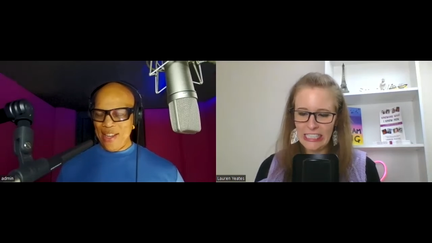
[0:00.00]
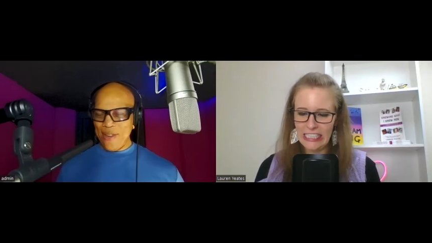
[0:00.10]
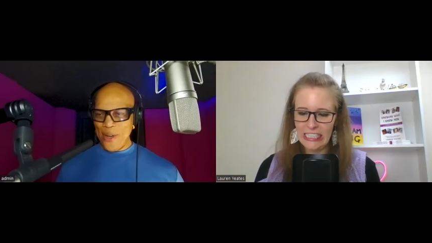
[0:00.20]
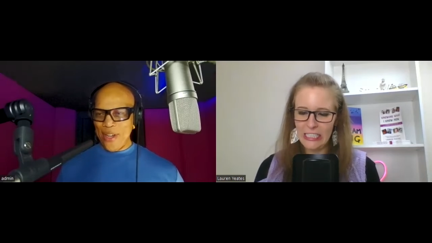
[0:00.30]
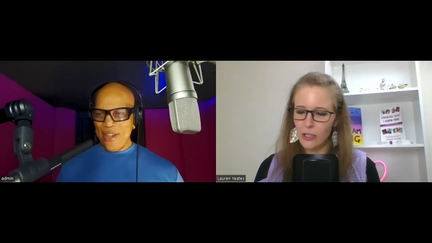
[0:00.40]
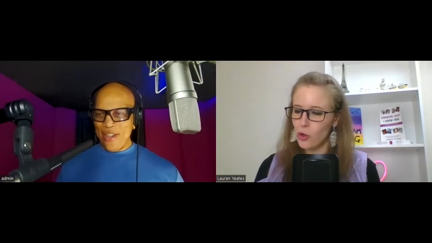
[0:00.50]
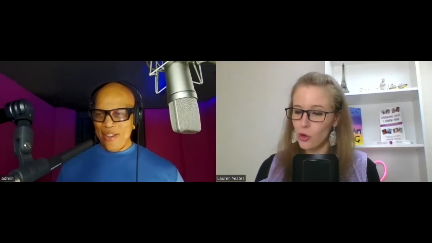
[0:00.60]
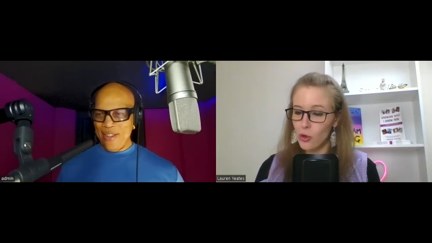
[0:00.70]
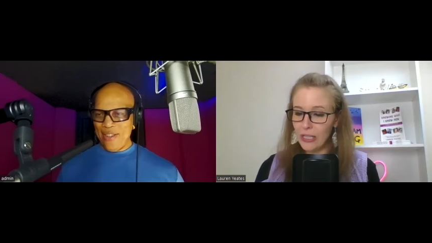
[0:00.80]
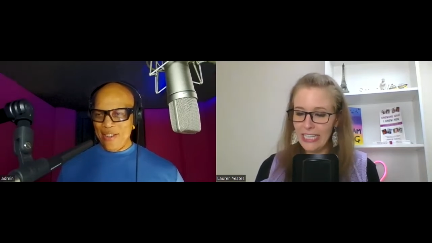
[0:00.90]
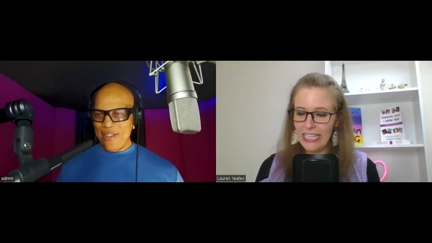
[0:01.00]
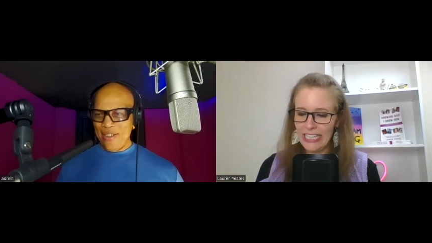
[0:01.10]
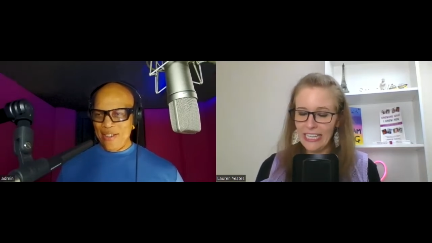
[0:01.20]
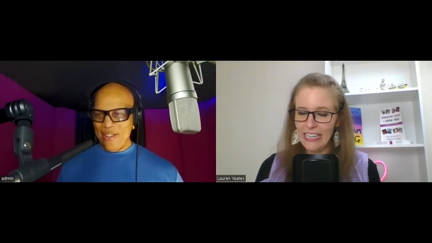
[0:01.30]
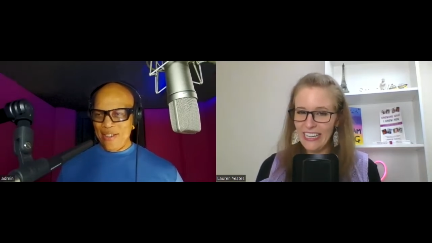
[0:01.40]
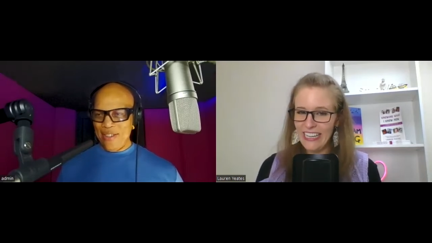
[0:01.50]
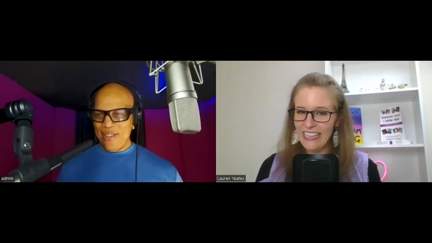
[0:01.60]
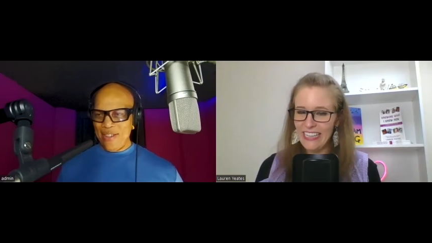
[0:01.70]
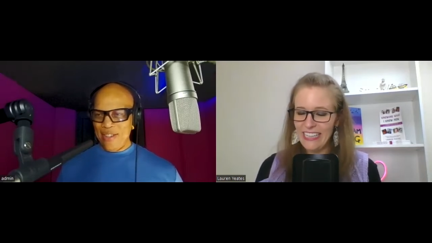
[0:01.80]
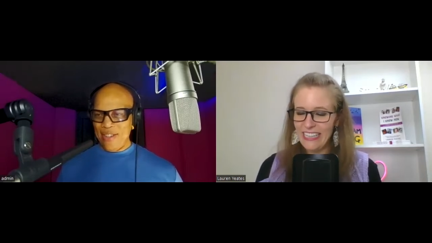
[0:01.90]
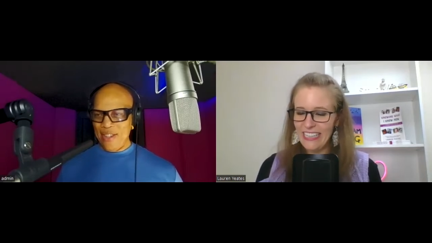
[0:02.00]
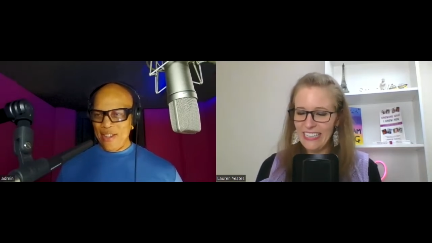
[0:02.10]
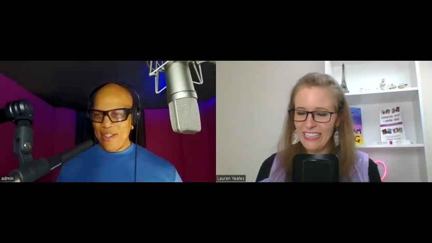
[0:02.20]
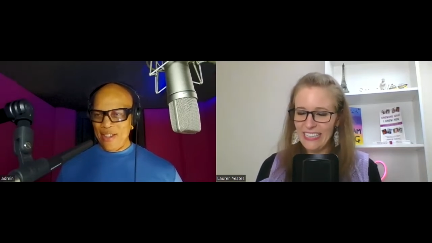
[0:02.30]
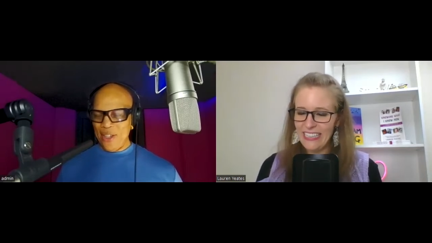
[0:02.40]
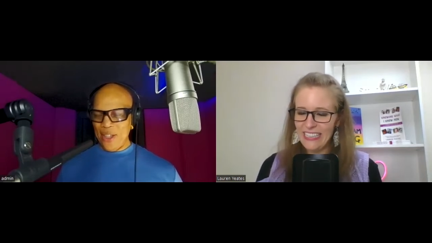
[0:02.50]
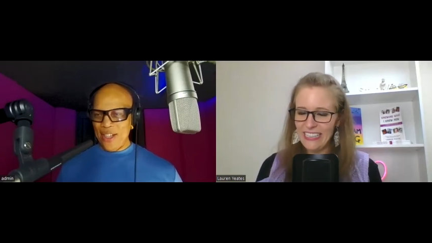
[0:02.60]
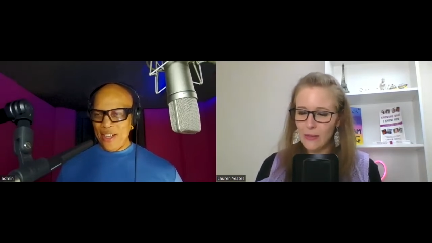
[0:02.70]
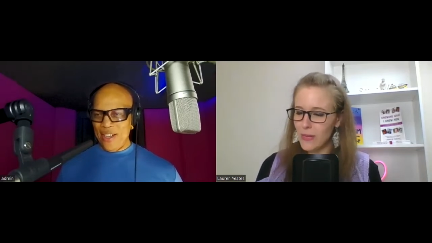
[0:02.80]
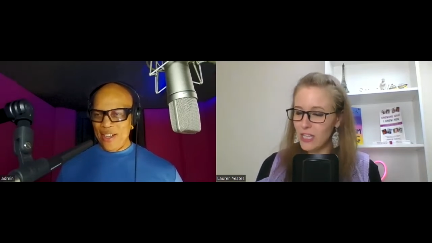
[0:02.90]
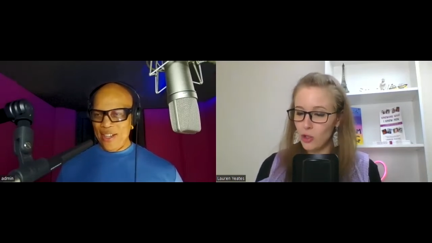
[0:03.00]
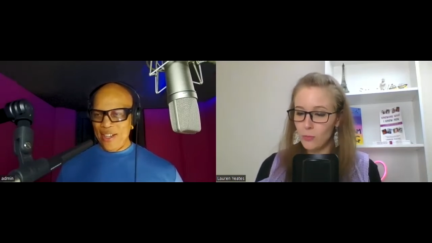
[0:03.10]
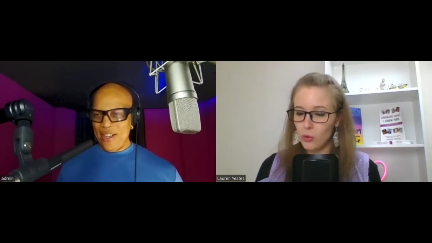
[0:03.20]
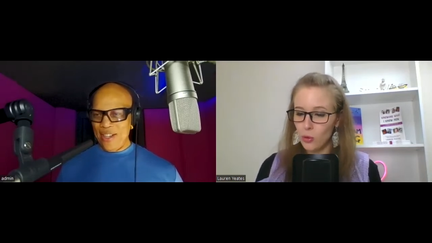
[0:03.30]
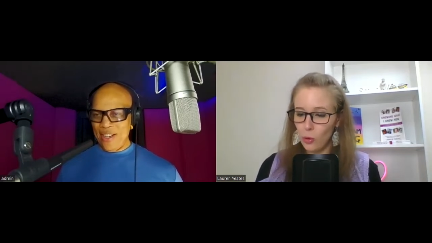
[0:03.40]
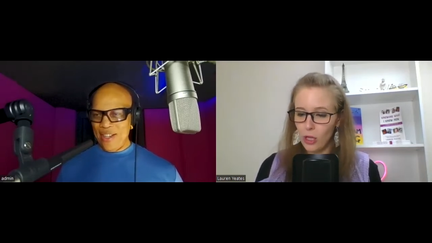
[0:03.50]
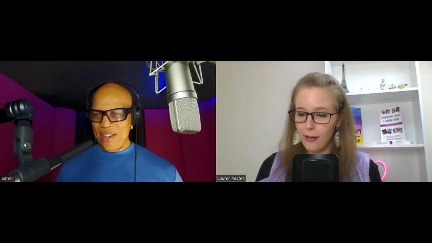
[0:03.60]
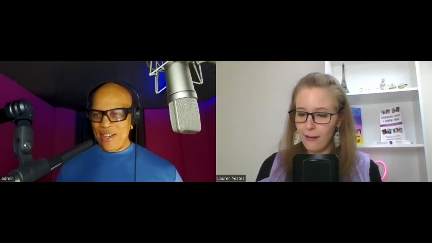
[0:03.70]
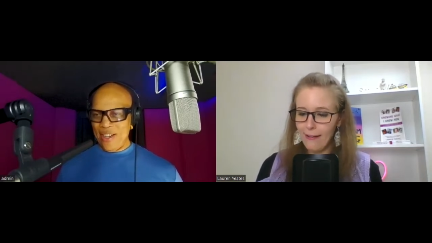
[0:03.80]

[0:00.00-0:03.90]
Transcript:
Speaker 1: Country. Coco Clean. Cook. Beach or Pool.